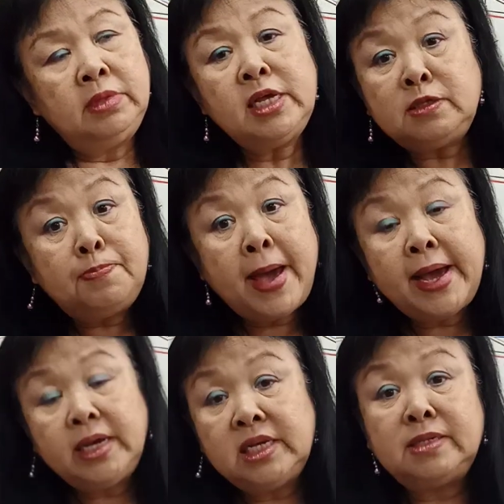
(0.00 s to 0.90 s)
This
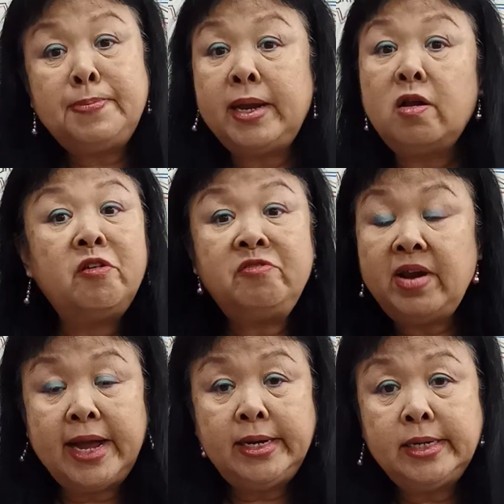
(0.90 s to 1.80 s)
bag is made of
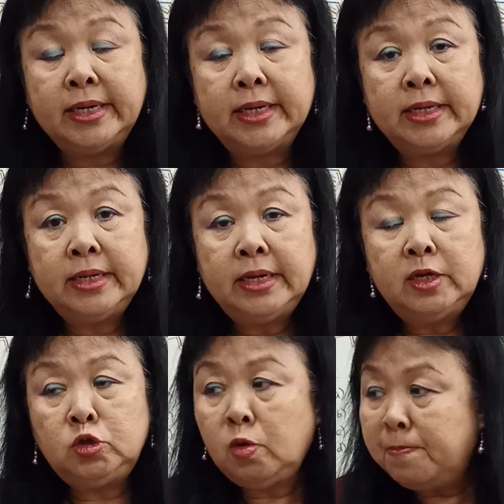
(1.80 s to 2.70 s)
leather.
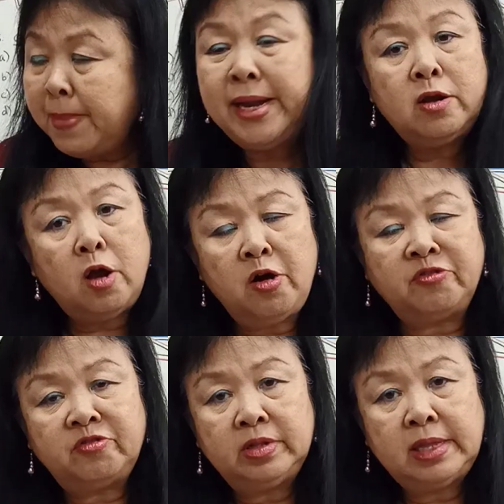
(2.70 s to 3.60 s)
So made of,
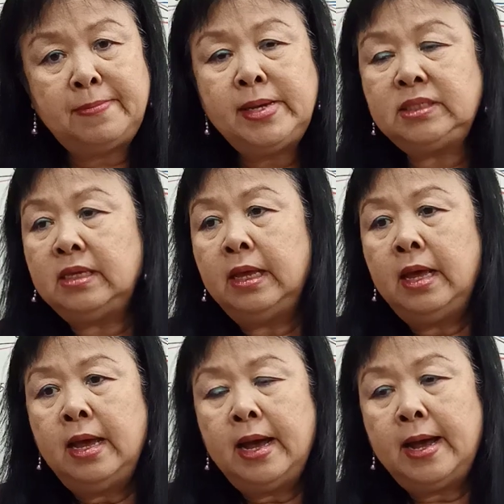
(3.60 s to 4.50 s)
that means
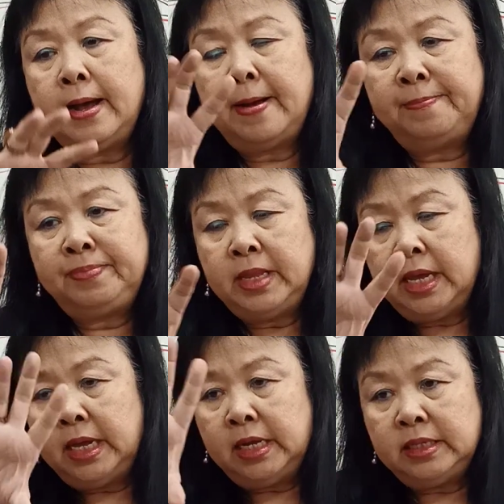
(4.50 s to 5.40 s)

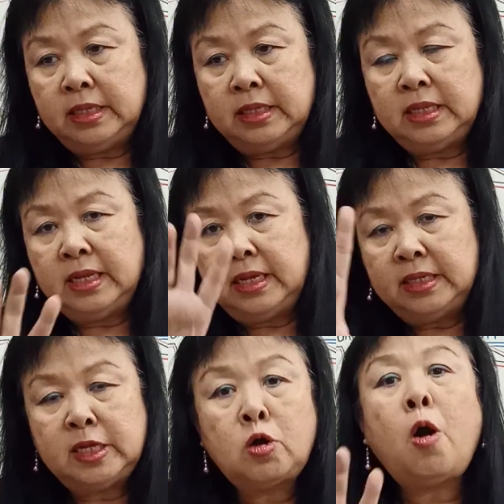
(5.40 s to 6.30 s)

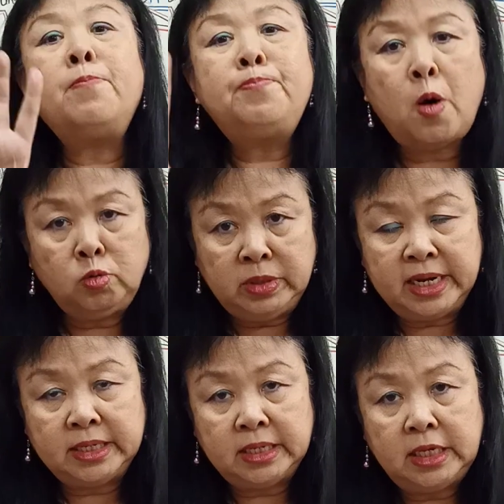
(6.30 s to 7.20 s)
the
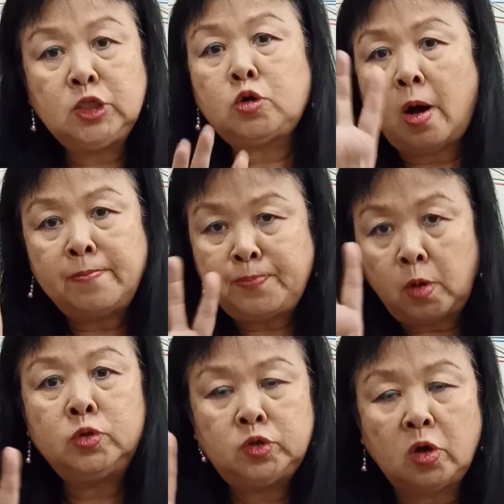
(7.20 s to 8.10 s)
component is
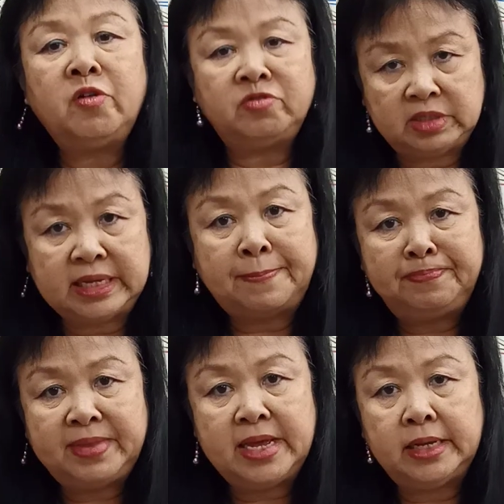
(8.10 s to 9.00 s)
composed of
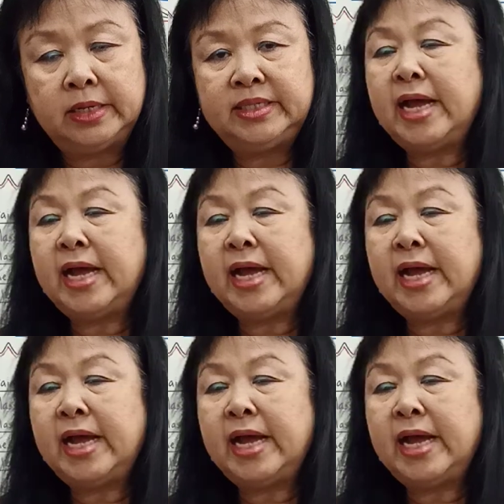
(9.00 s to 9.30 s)
something.